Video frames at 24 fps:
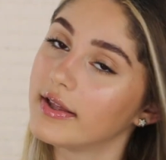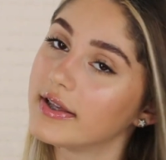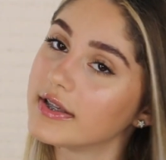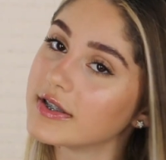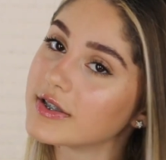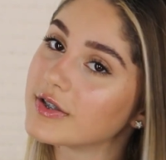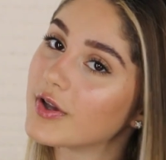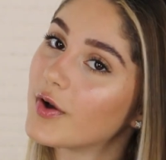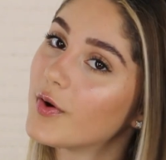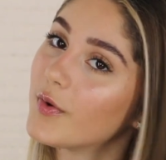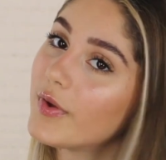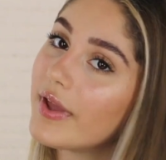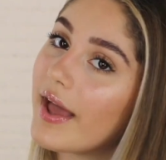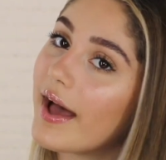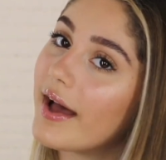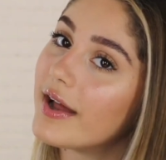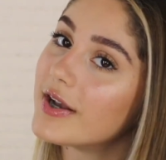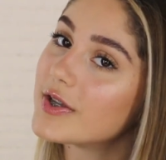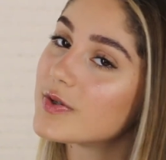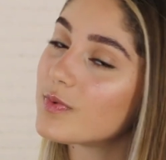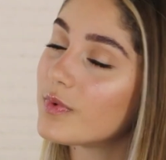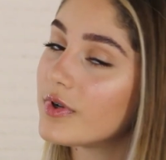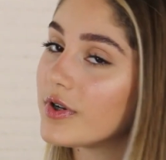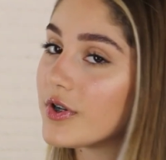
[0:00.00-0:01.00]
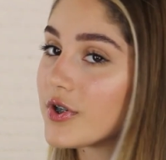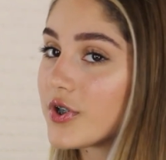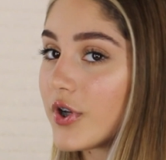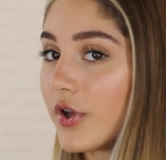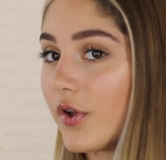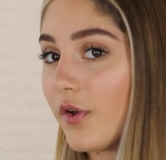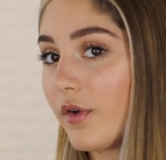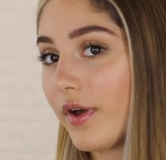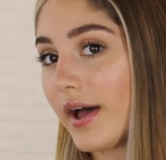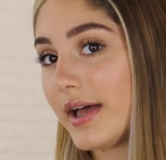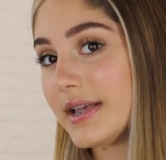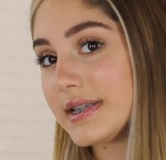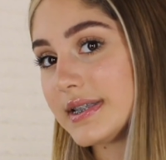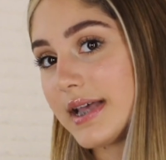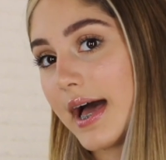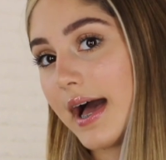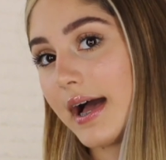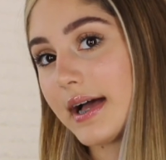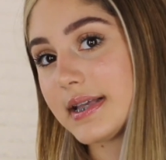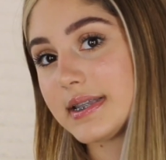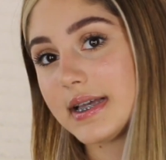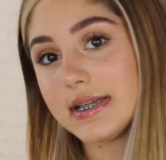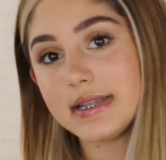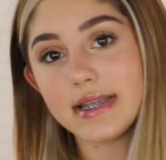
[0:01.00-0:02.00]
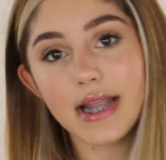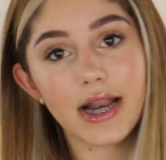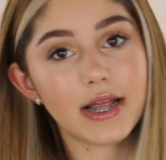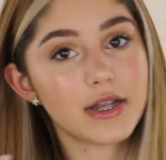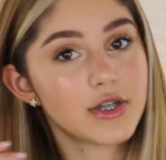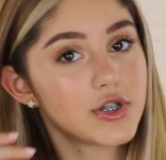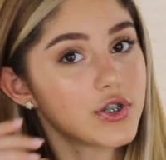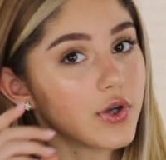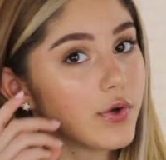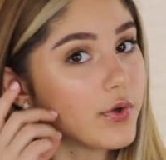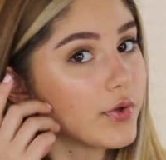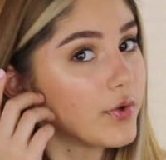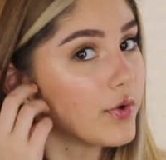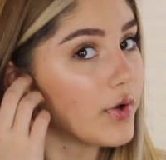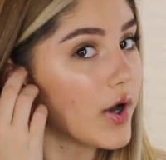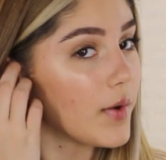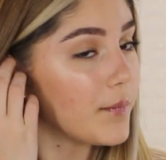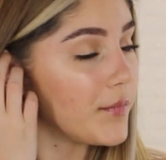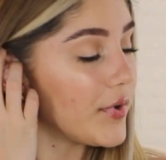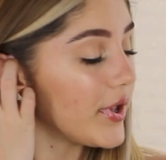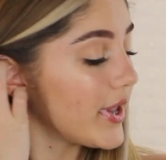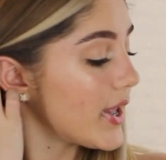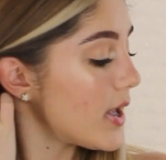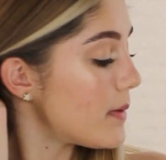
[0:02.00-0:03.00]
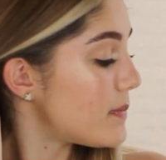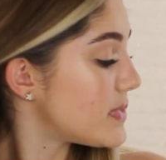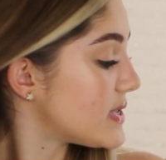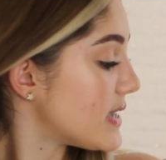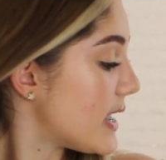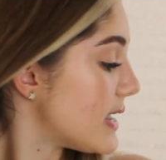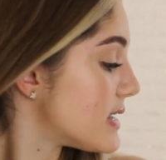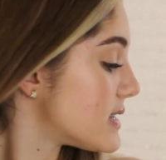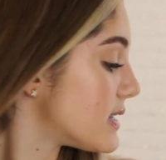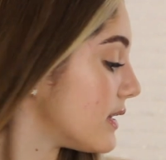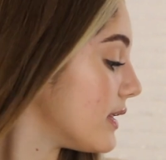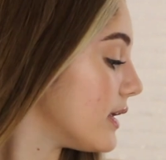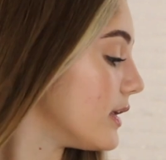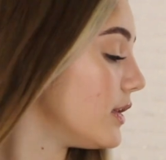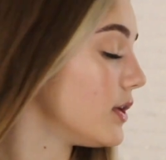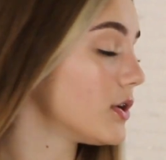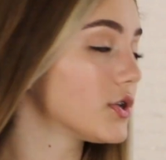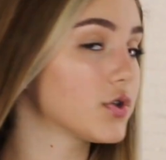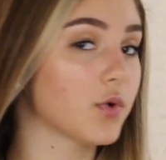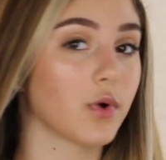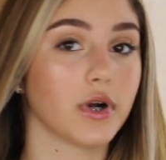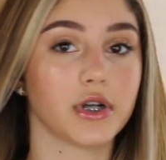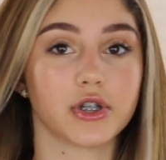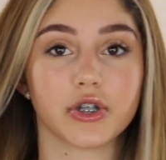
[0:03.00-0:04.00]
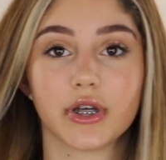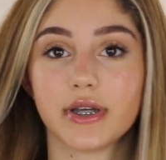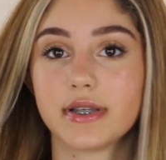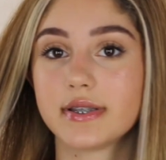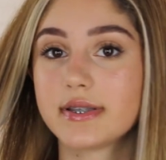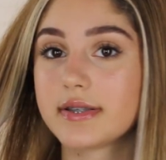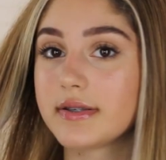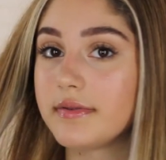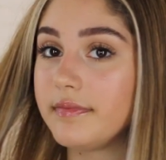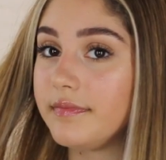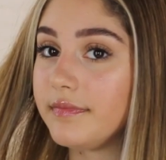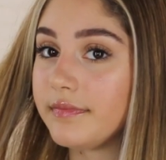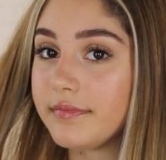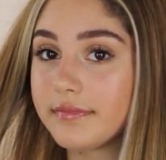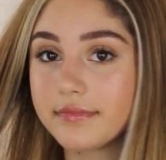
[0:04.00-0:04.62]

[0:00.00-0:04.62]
So yeah, I just wanted to show you guys that because I said I'd show you. I'm really obsessed. I think it looks gorgeous.